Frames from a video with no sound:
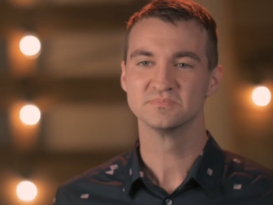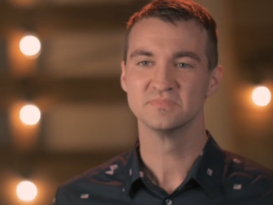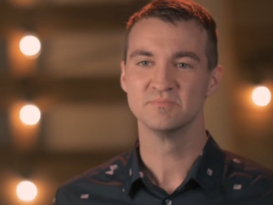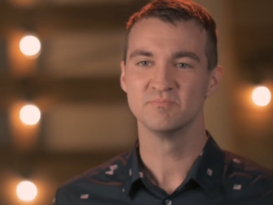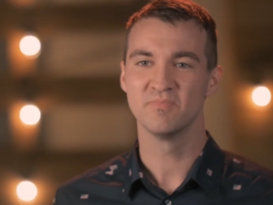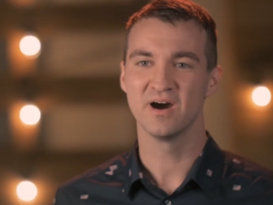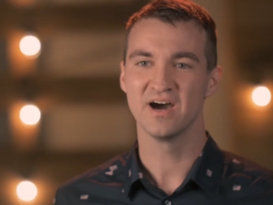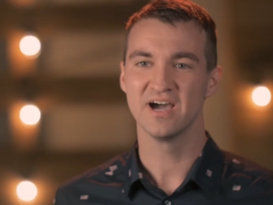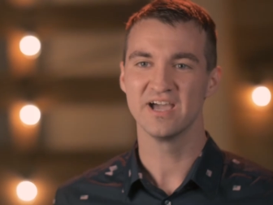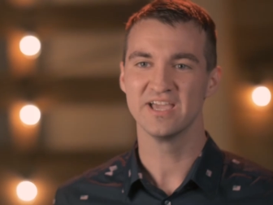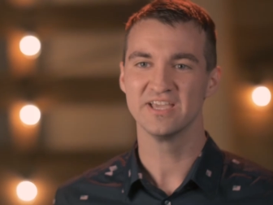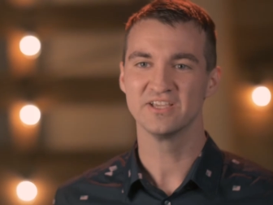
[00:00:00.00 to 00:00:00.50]

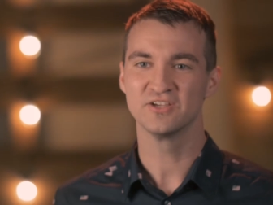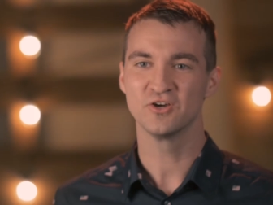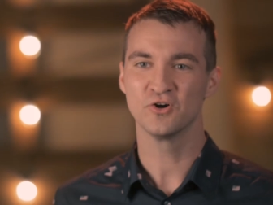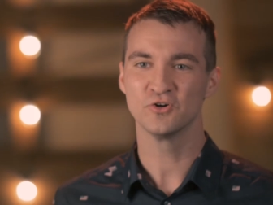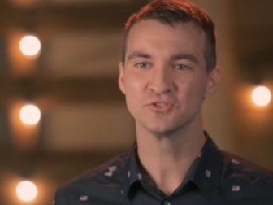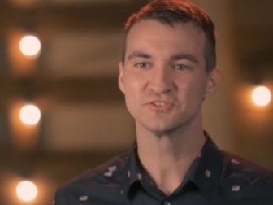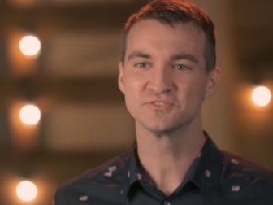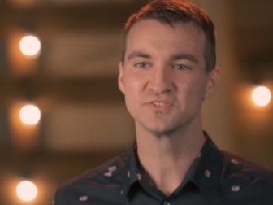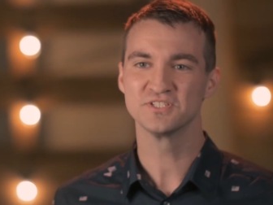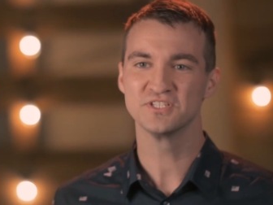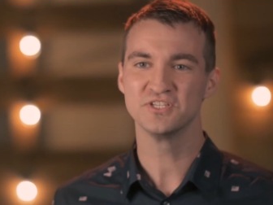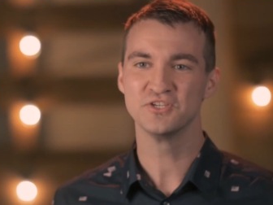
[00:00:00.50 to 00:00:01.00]
My
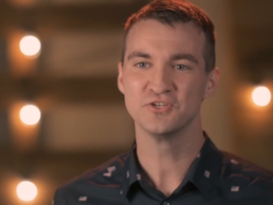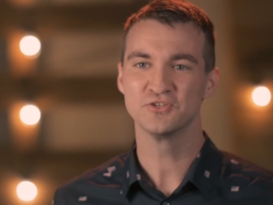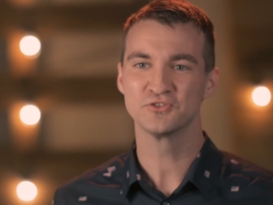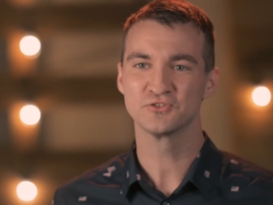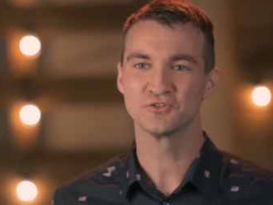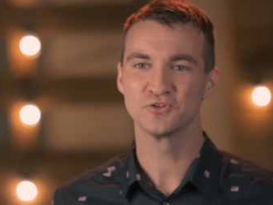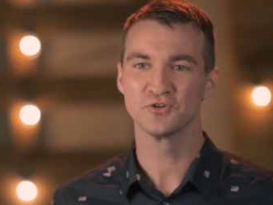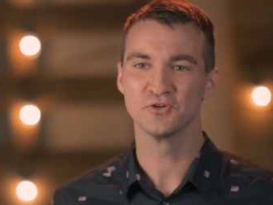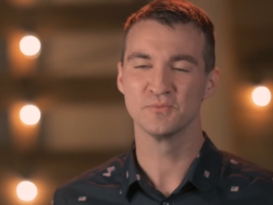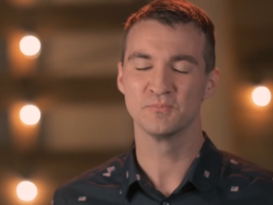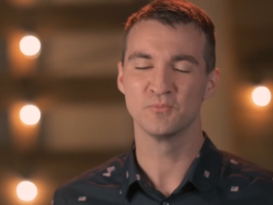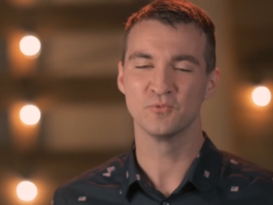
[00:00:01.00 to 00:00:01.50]
goals for the
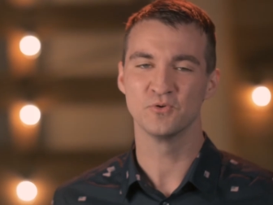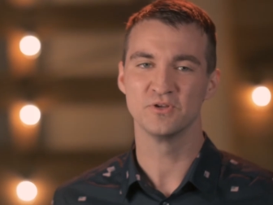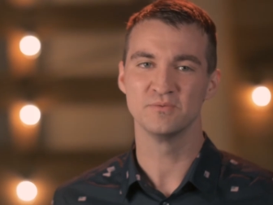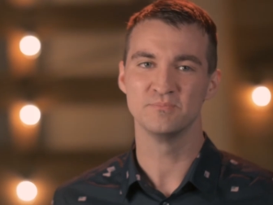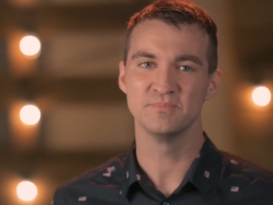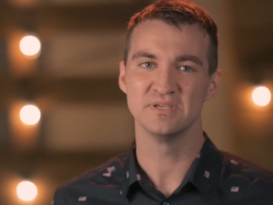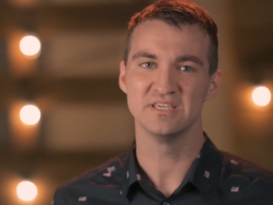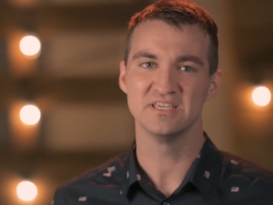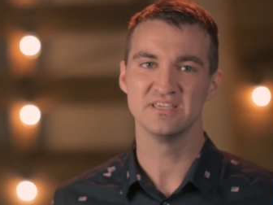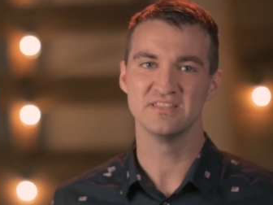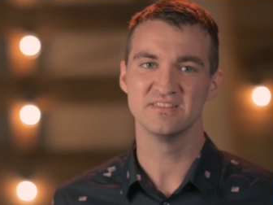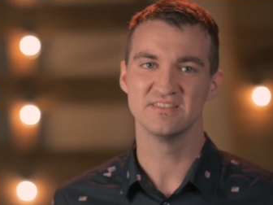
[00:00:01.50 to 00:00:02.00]
youth group would
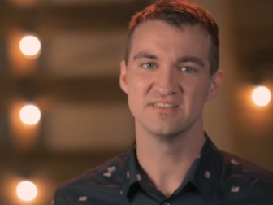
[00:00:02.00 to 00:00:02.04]
be